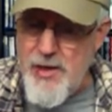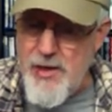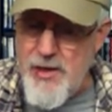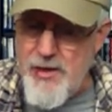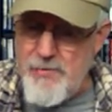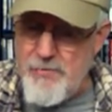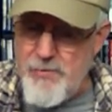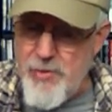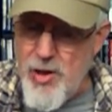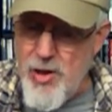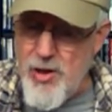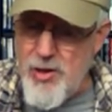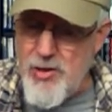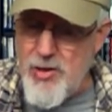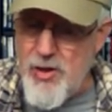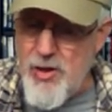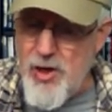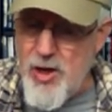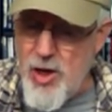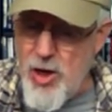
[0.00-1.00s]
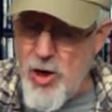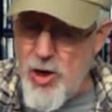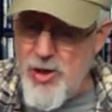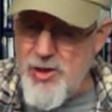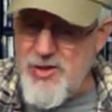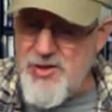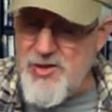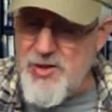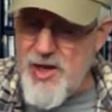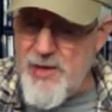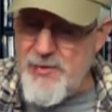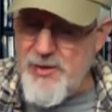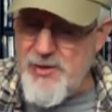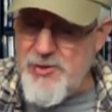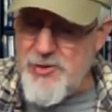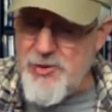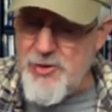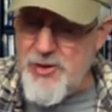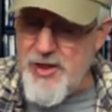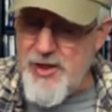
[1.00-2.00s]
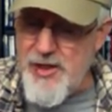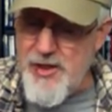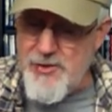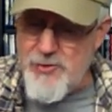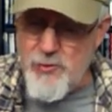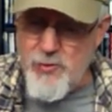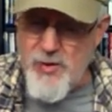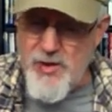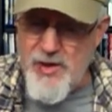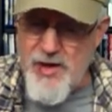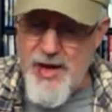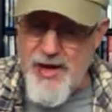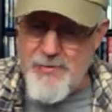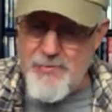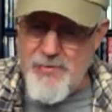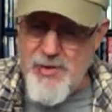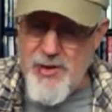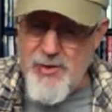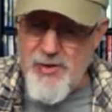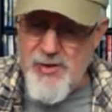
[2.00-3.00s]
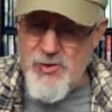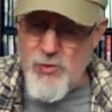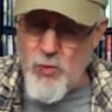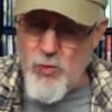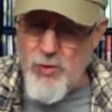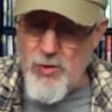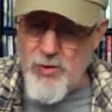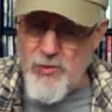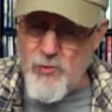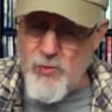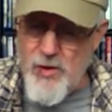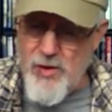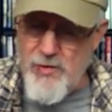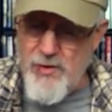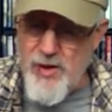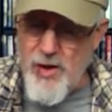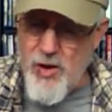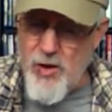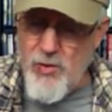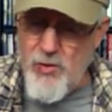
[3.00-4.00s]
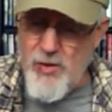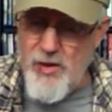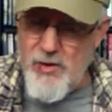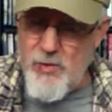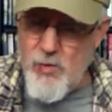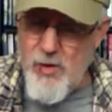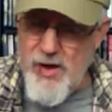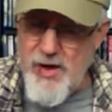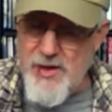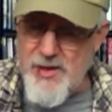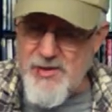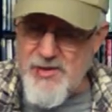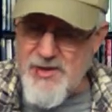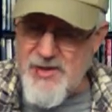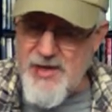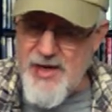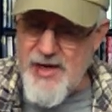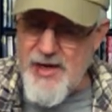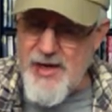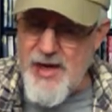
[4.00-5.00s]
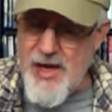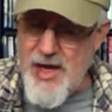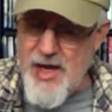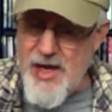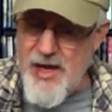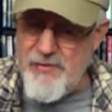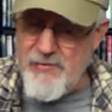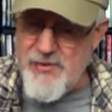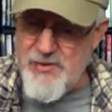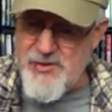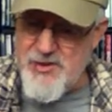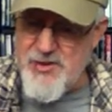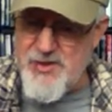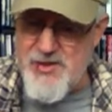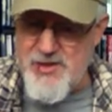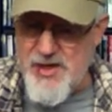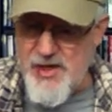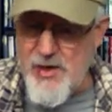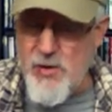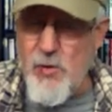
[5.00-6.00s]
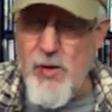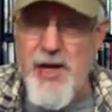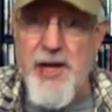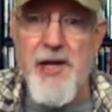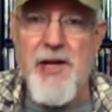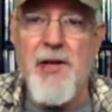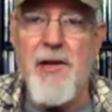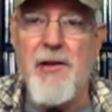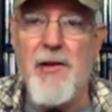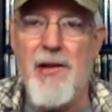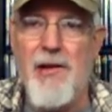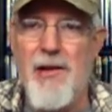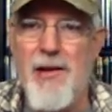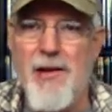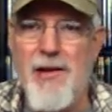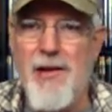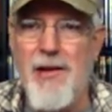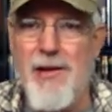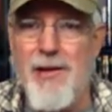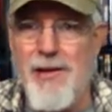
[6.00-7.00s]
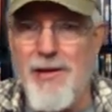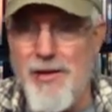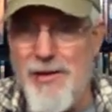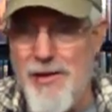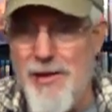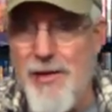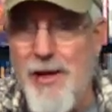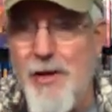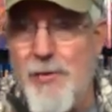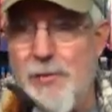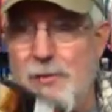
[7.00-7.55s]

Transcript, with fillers: embark on a heart stopping journey into a nightmarish world where the only way to stay alive is to stay awake. Ugh, that